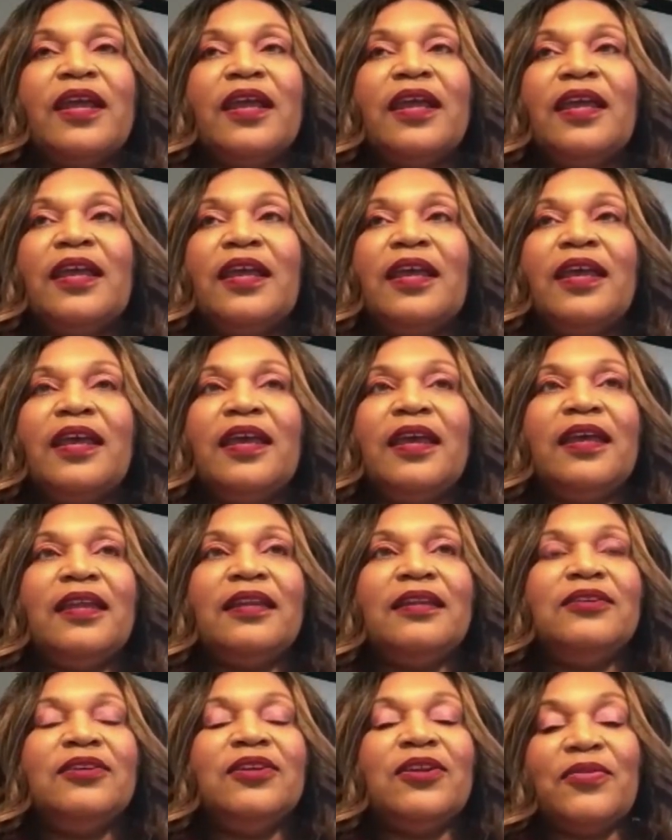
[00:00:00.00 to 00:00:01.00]

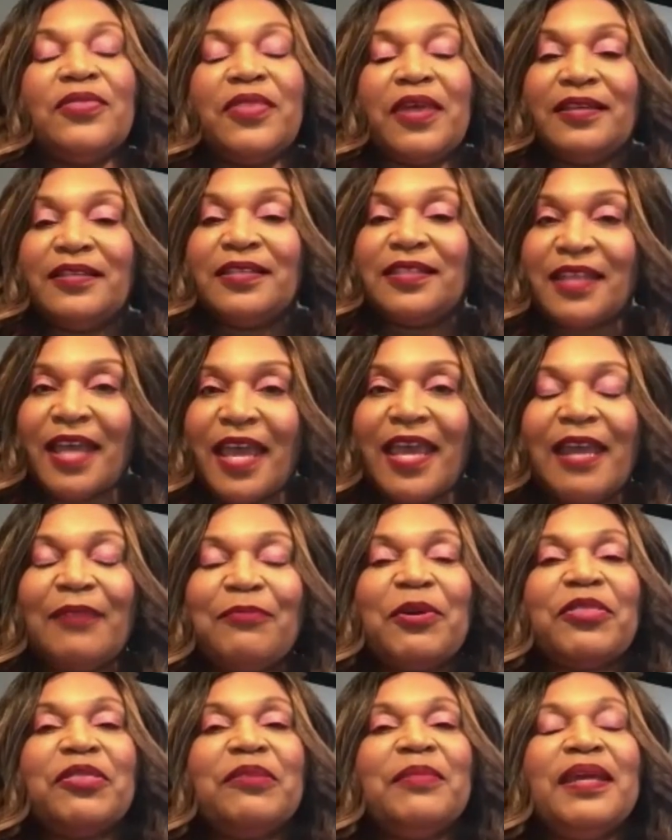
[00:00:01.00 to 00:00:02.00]
And, they stayed
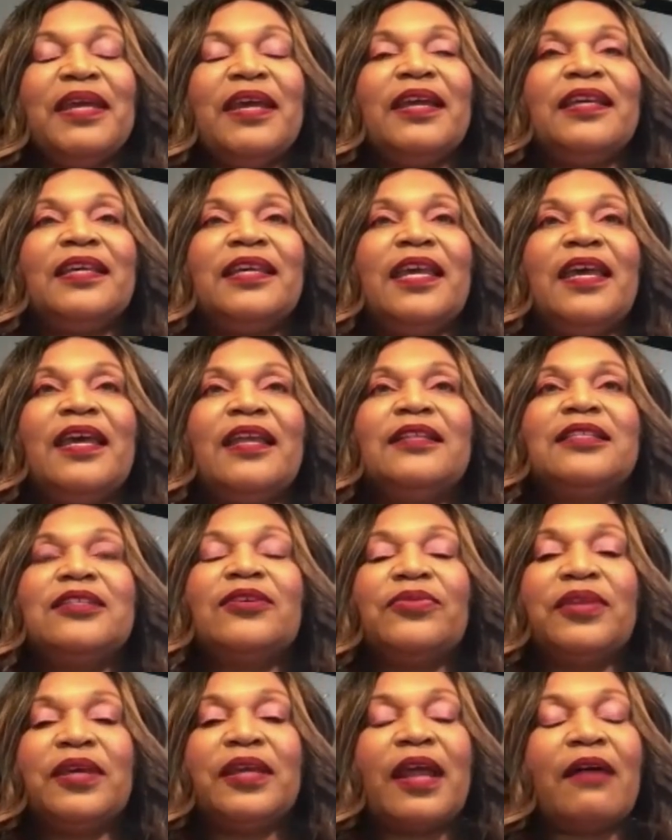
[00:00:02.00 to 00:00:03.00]
with me again.
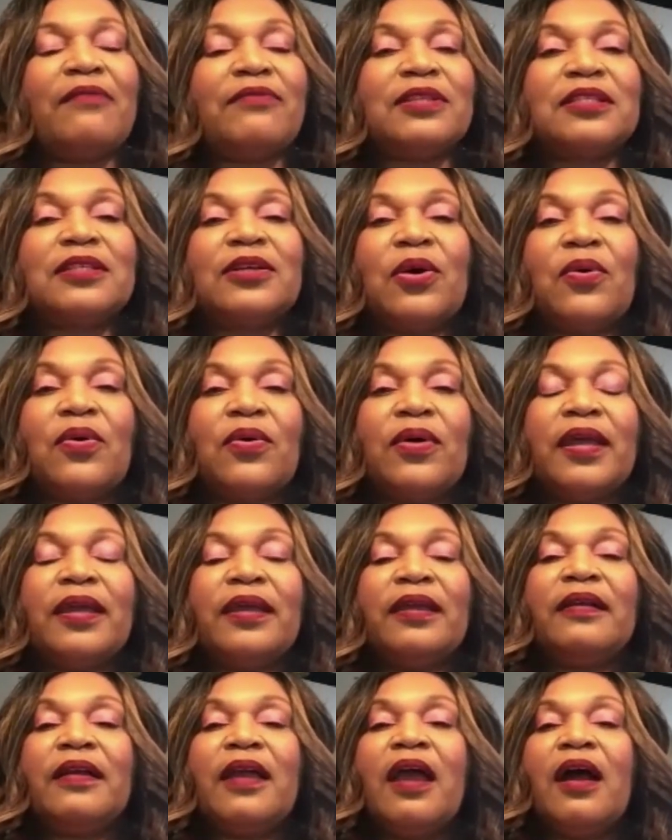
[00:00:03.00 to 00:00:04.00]
So then I was
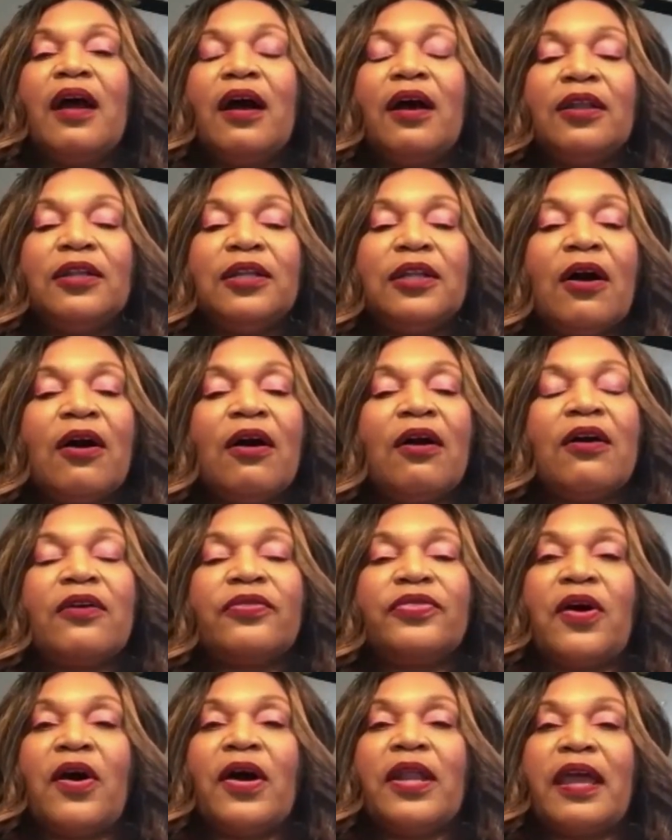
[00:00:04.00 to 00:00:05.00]
going along,
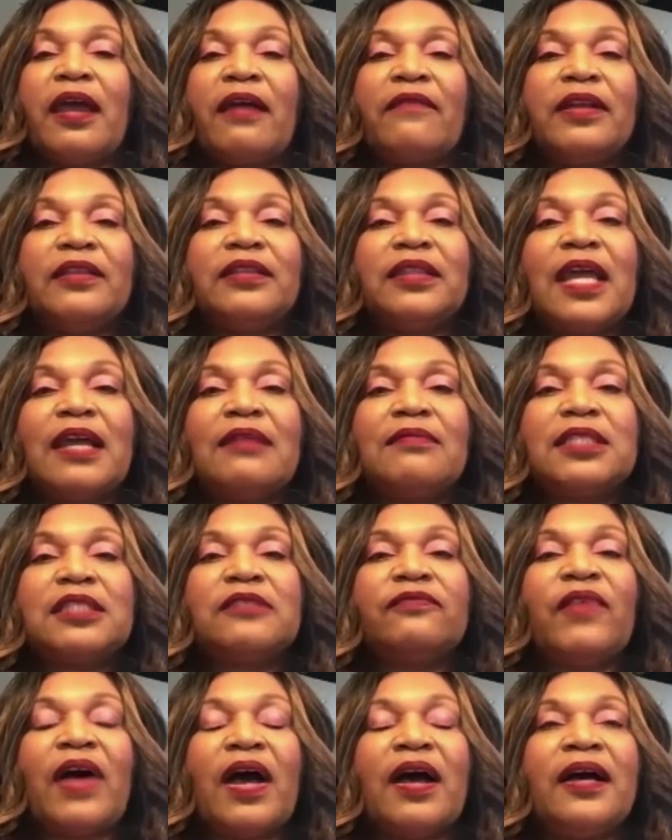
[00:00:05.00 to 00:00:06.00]
thought everything was
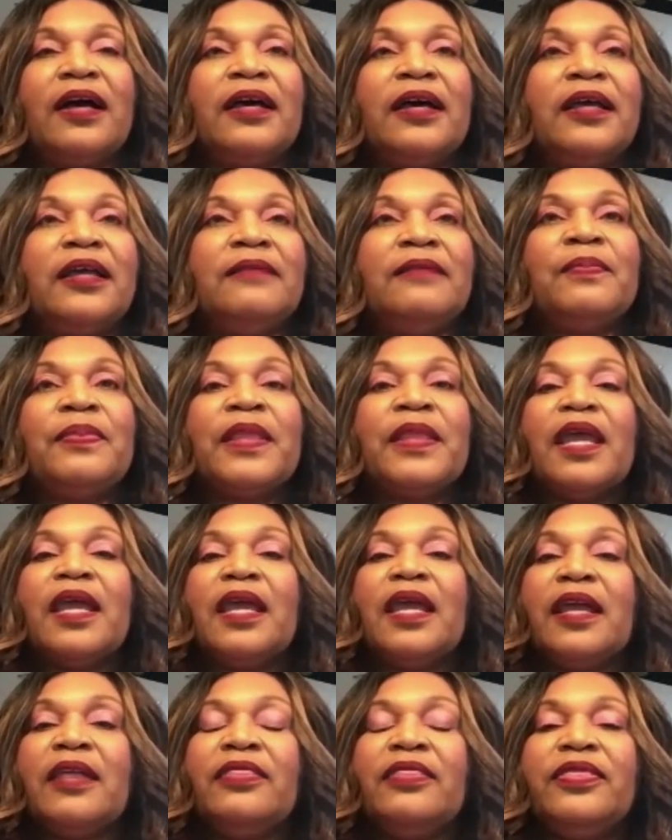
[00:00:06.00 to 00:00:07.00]
fine.
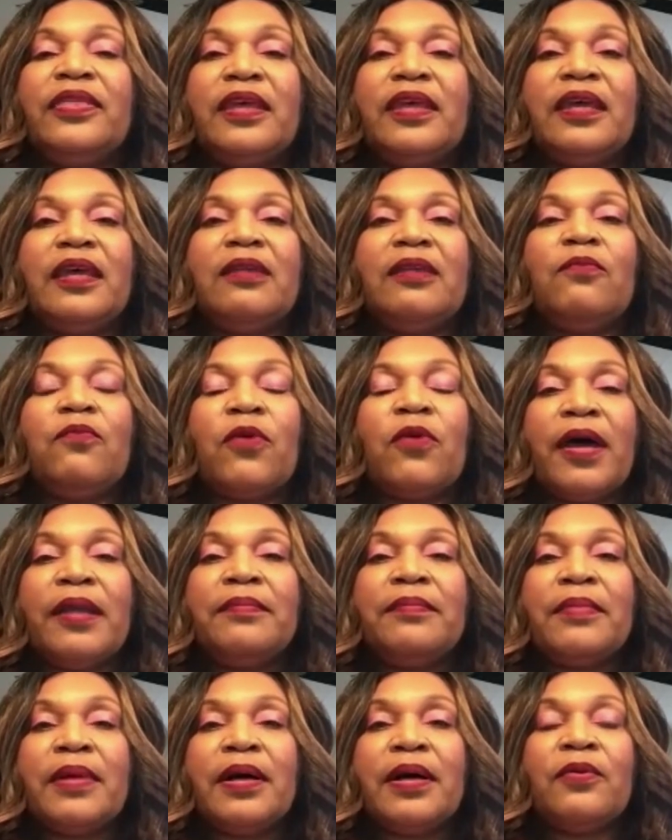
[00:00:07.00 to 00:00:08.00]
And then
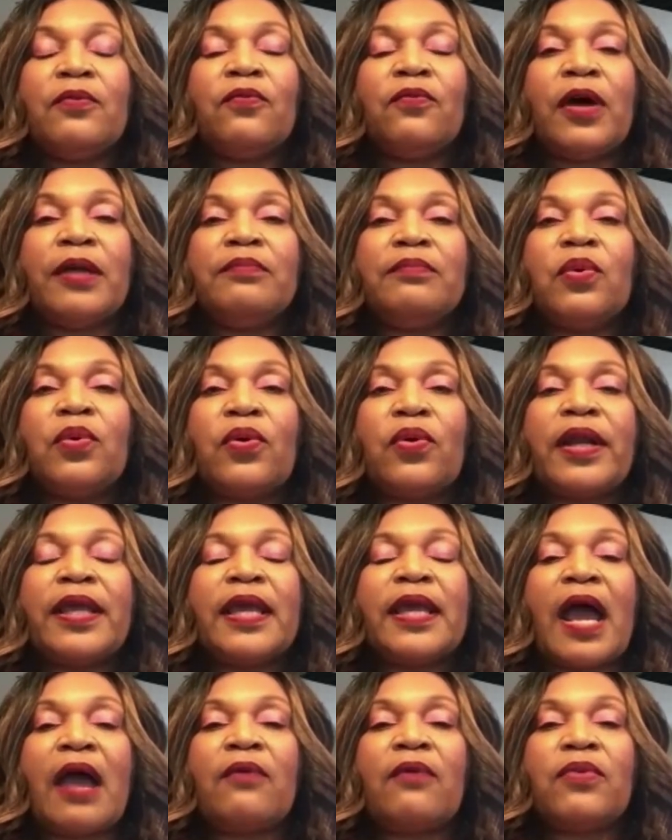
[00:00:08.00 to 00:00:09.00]
one
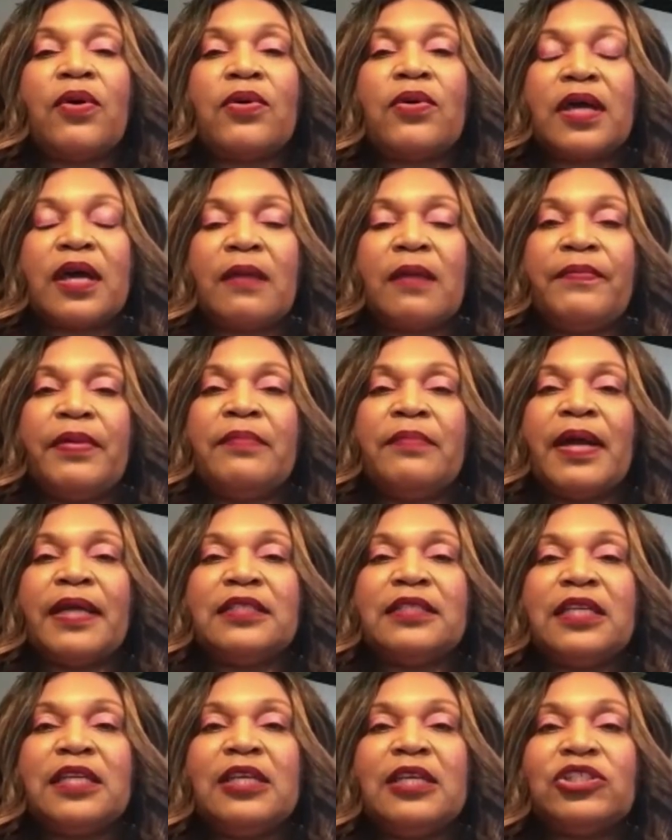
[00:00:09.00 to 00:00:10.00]
morning I woke up and my
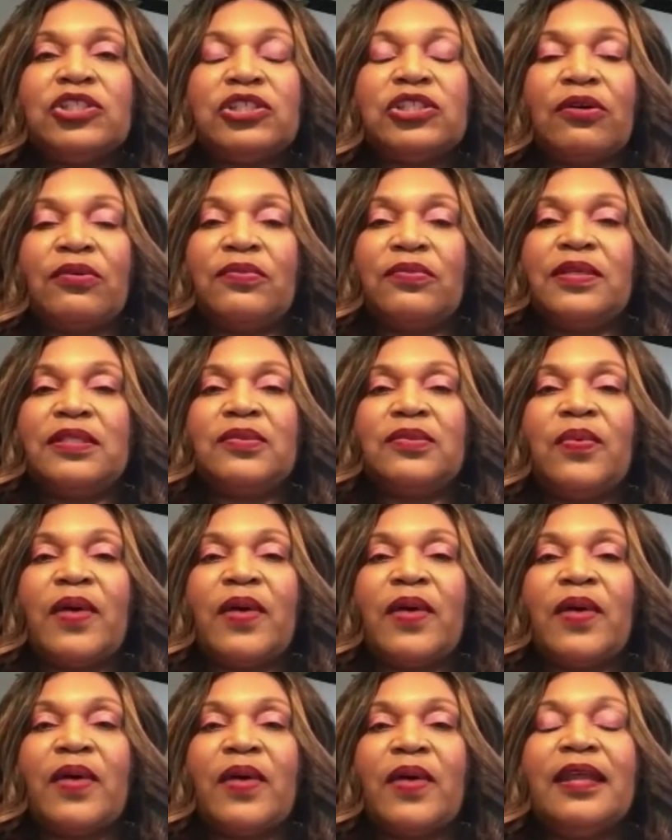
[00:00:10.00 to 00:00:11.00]
t-shirt was
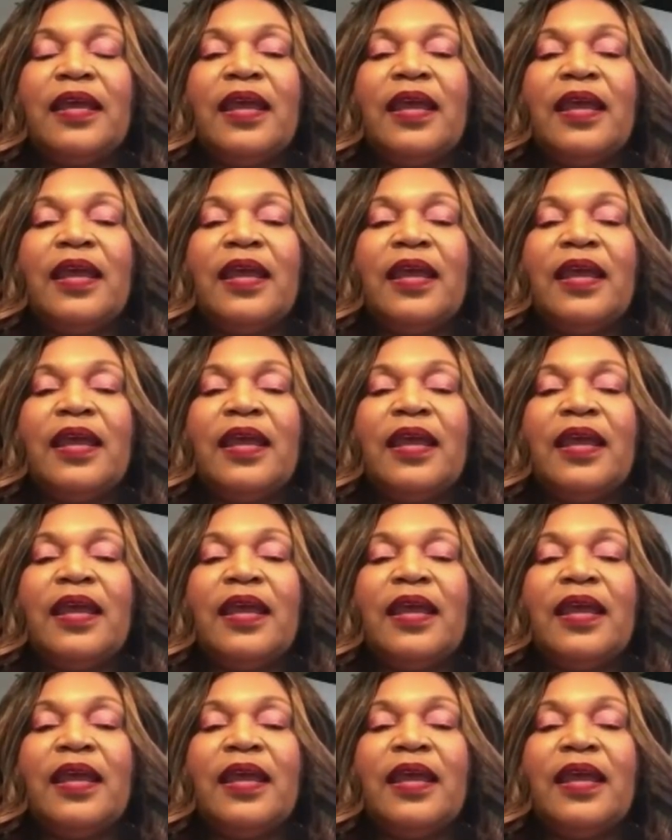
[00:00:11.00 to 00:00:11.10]
wet.